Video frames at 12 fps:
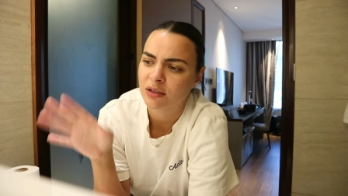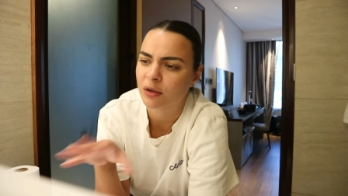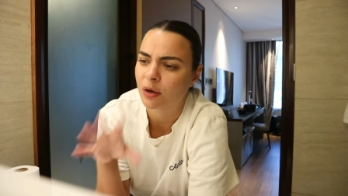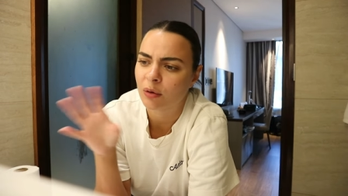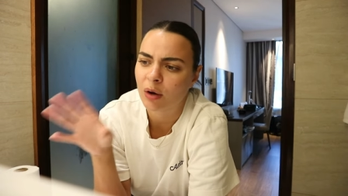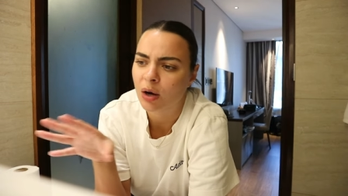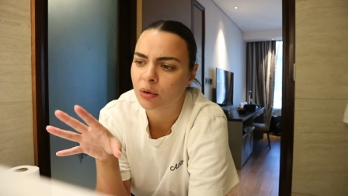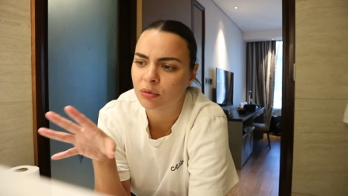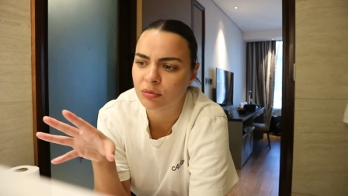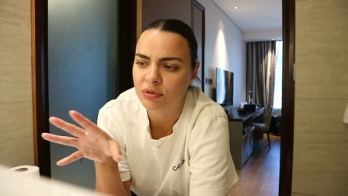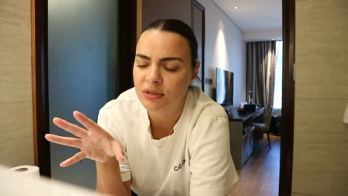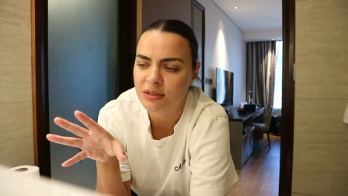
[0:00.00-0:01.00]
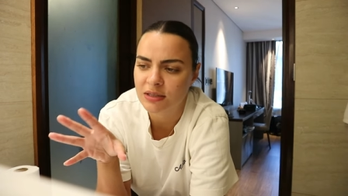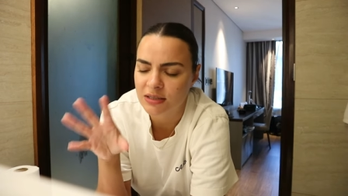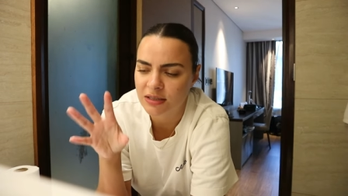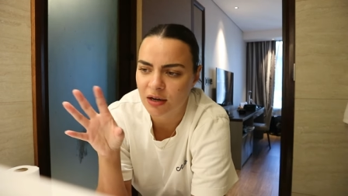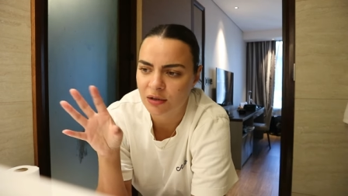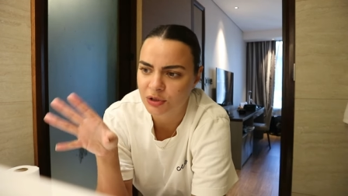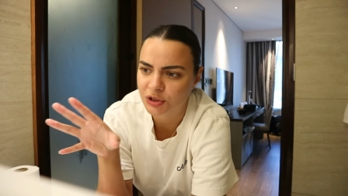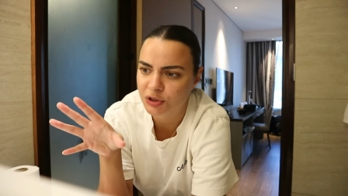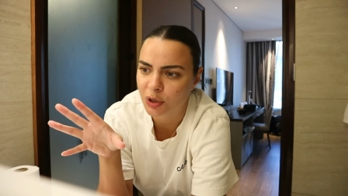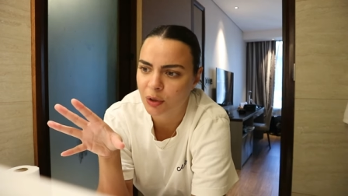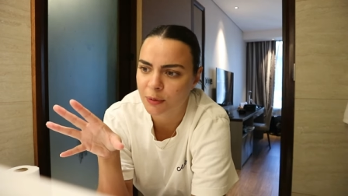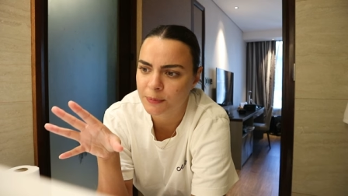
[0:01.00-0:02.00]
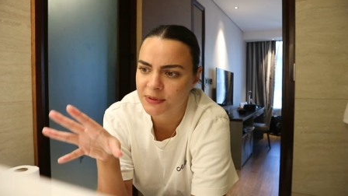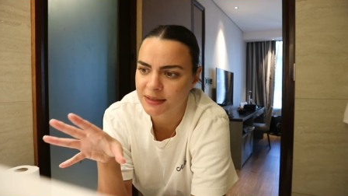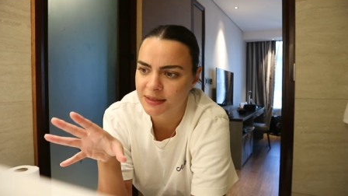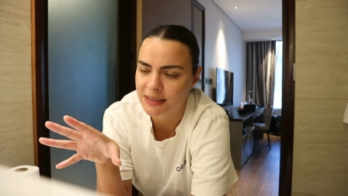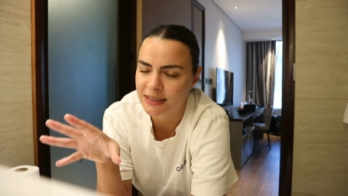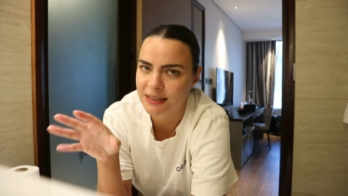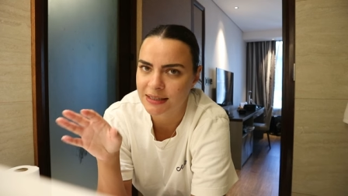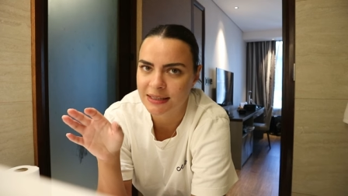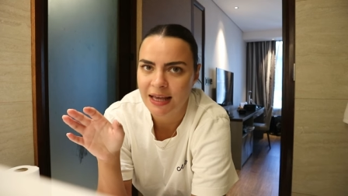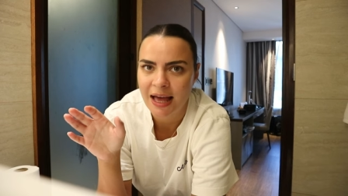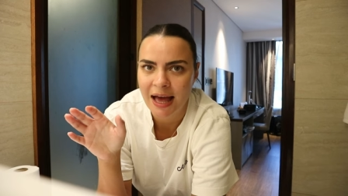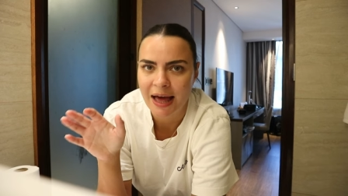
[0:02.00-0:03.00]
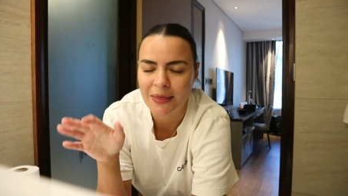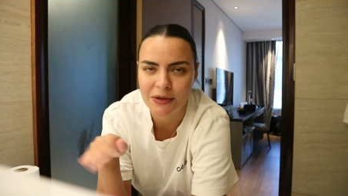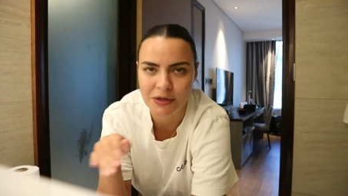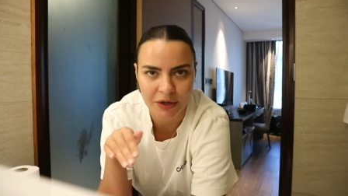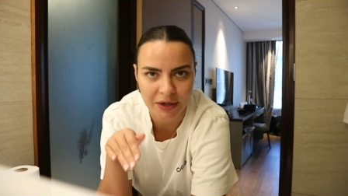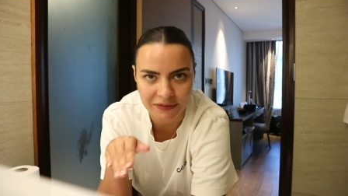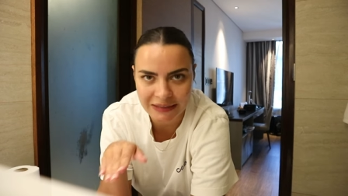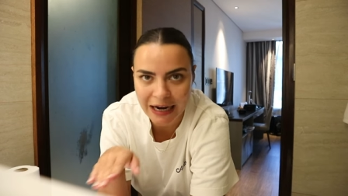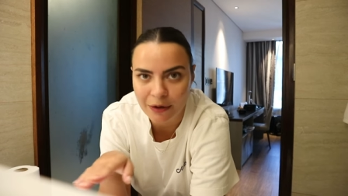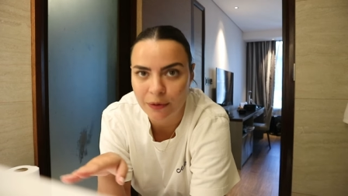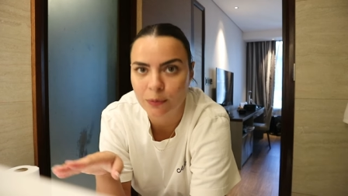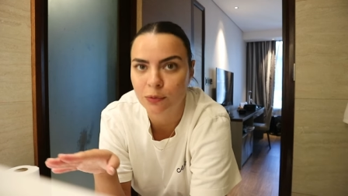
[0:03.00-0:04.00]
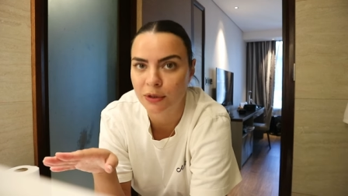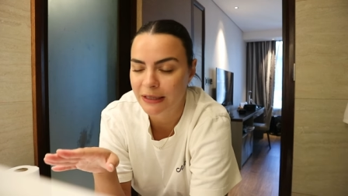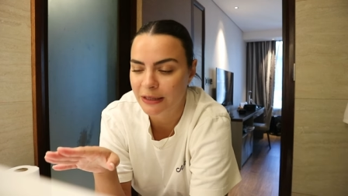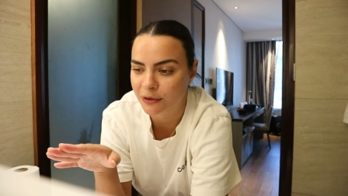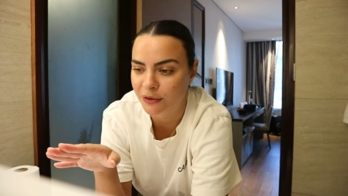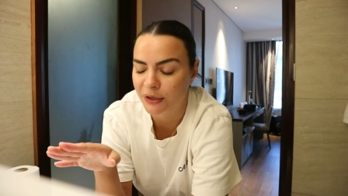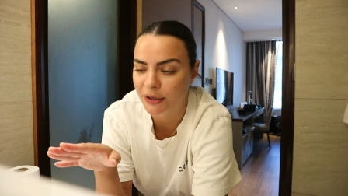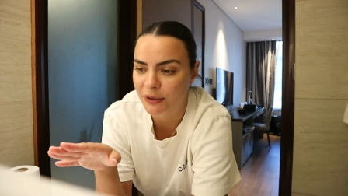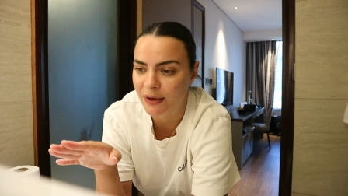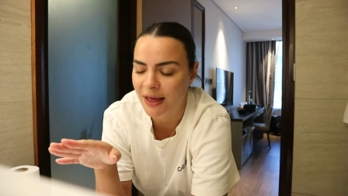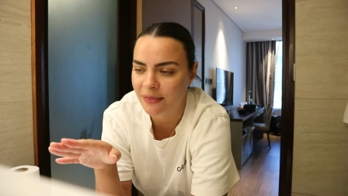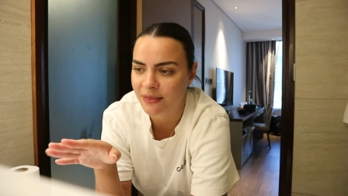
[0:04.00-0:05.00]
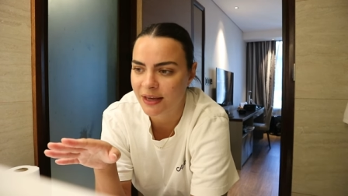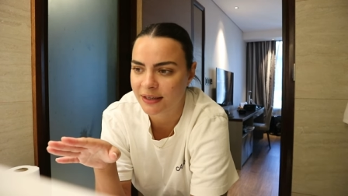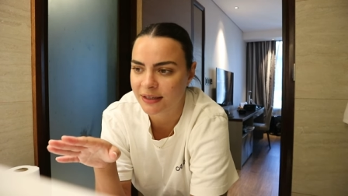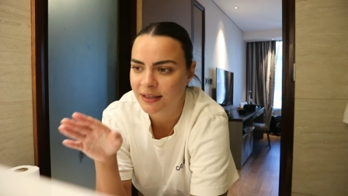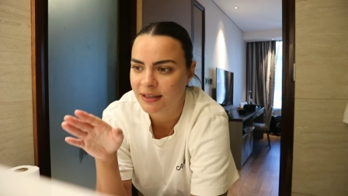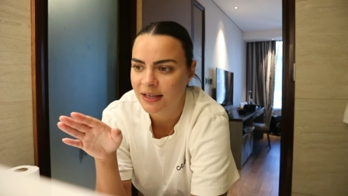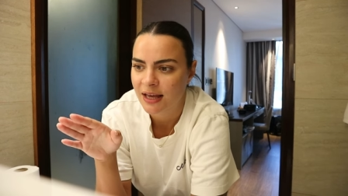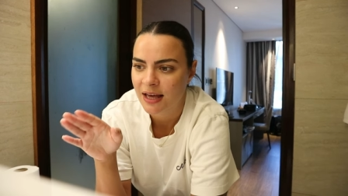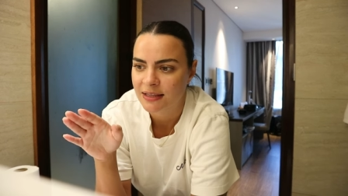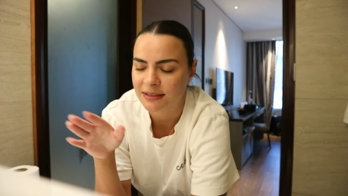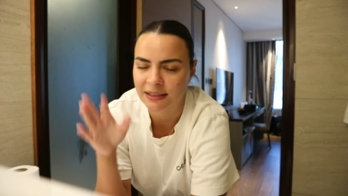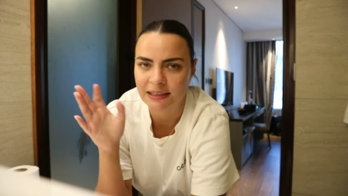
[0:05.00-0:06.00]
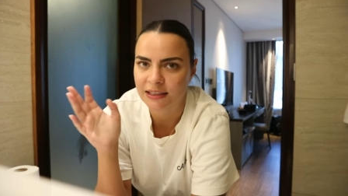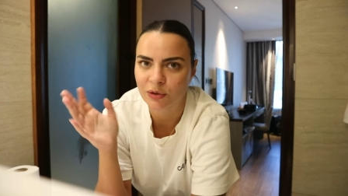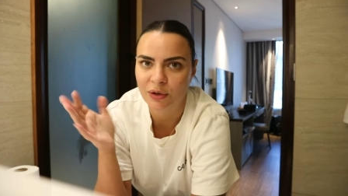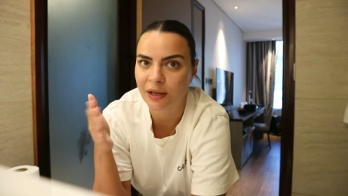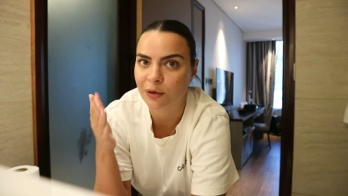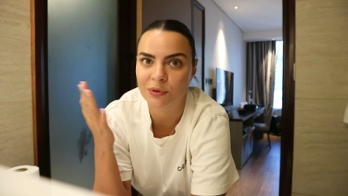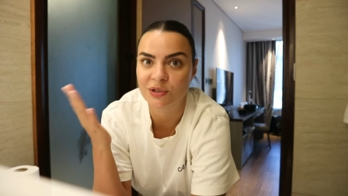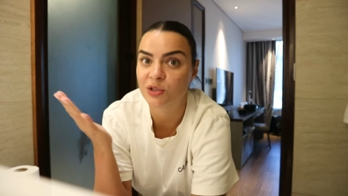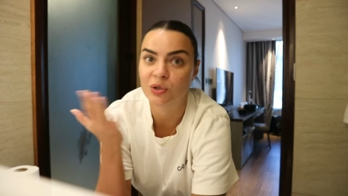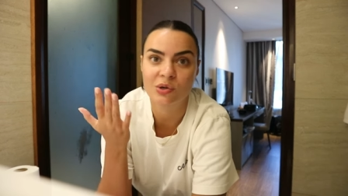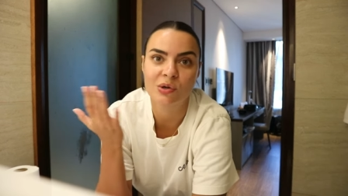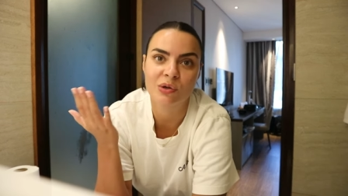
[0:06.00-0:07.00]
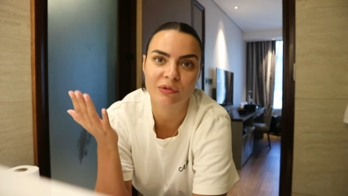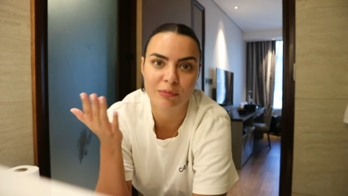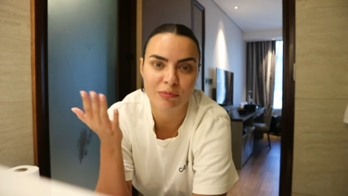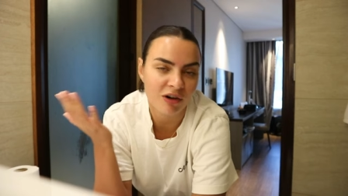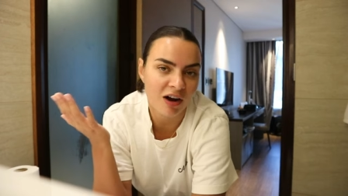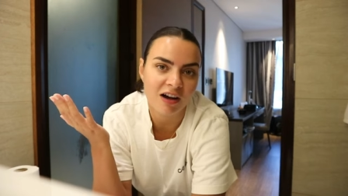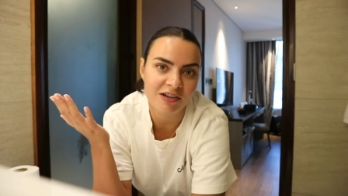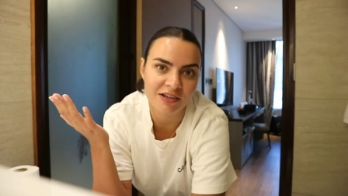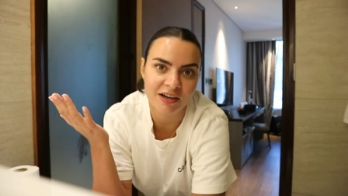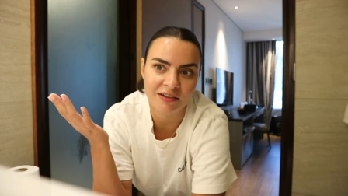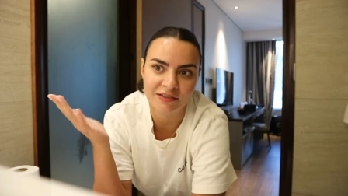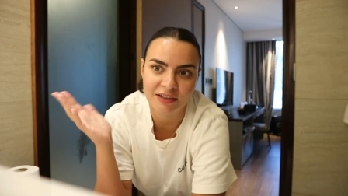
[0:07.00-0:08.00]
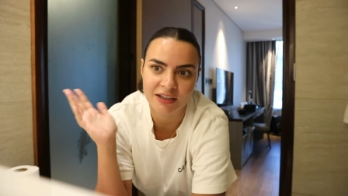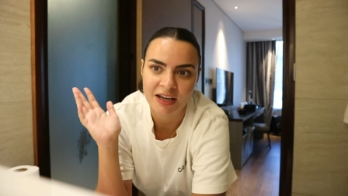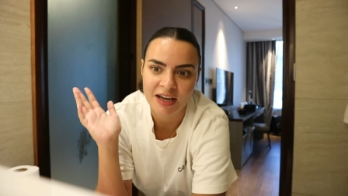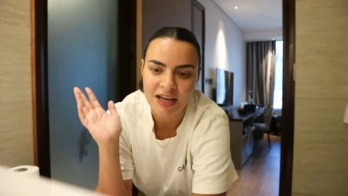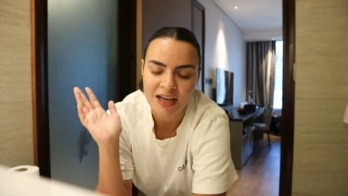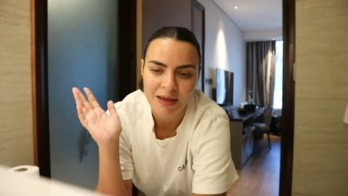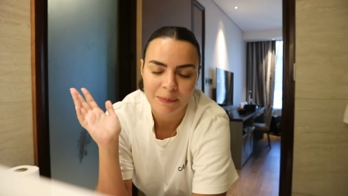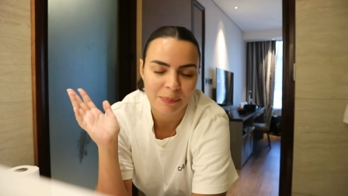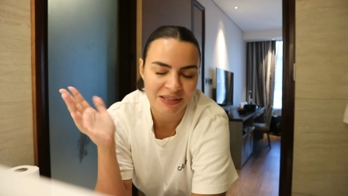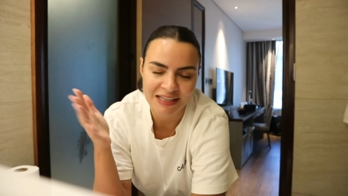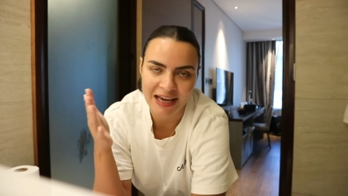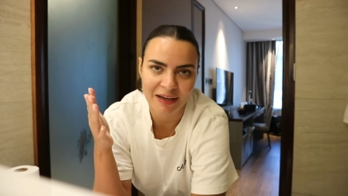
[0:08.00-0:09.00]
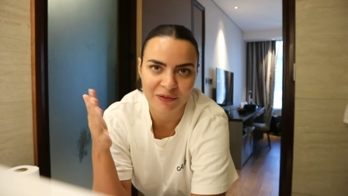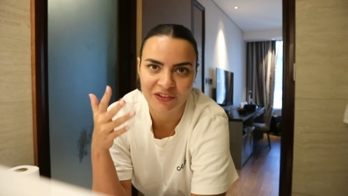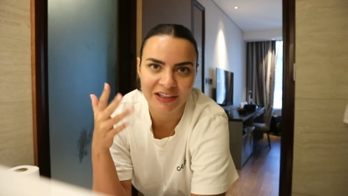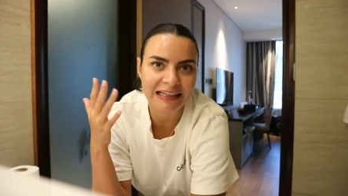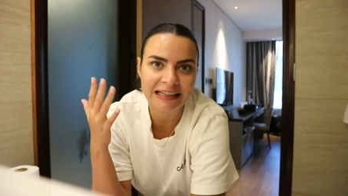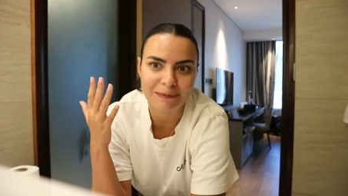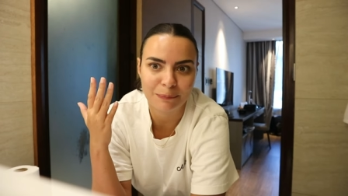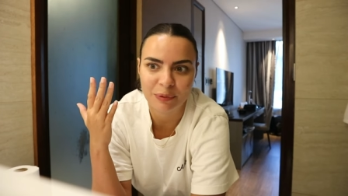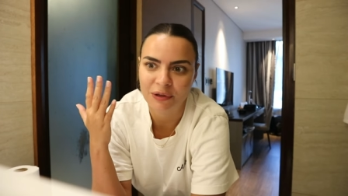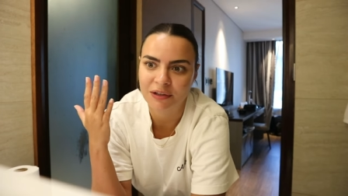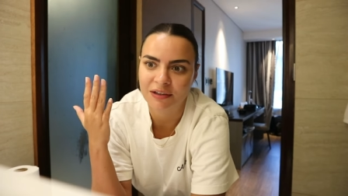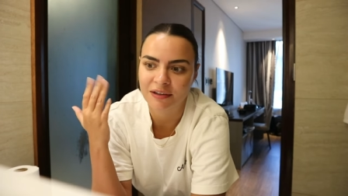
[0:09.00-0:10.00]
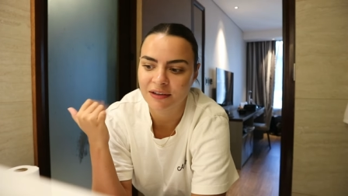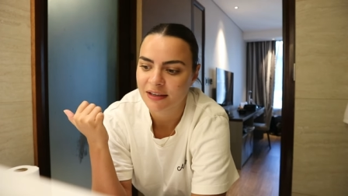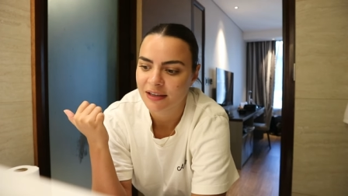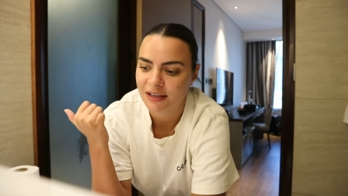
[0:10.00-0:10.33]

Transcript: you know old style shops and things and then you kind of carry on walking through and then suddenly you're hit with Dior and Prada and Patek Philippe and